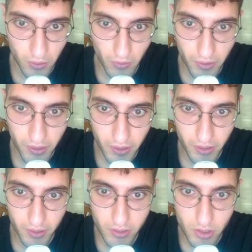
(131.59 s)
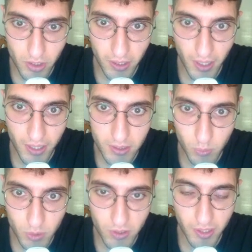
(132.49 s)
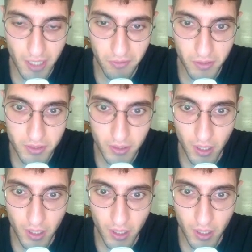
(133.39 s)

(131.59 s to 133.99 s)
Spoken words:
the string s which they gave us,